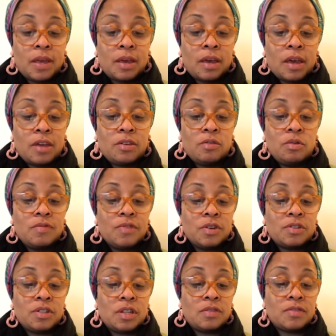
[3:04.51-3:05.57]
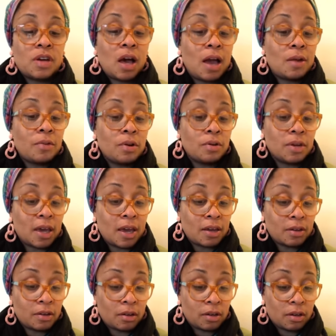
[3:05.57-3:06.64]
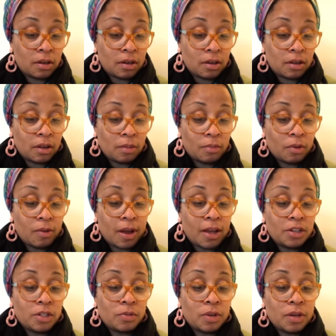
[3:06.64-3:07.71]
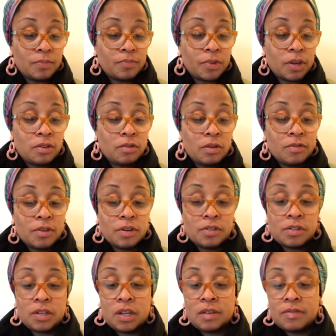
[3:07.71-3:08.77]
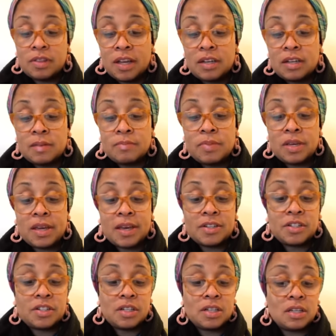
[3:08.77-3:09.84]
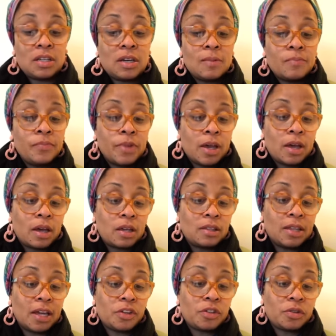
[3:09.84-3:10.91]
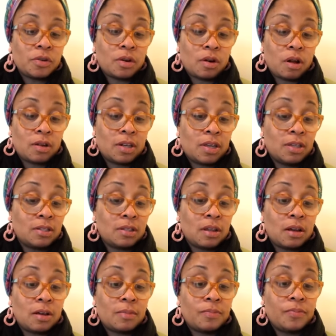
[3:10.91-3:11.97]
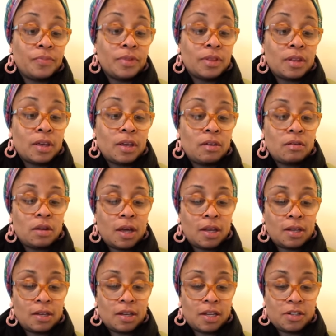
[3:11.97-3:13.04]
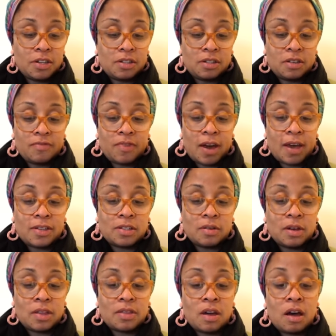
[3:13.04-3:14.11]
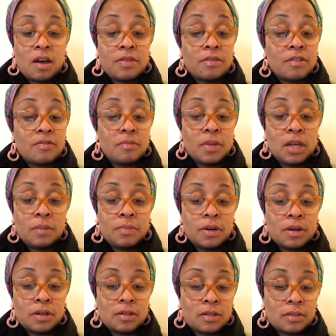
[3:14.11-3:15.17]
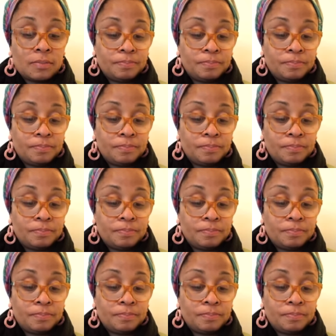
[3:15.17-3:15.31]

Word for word: a University of Cairo ga- um, graduate, a University of London PhD, a lecturer on Islam, a United Nations advisor, and the author of many books.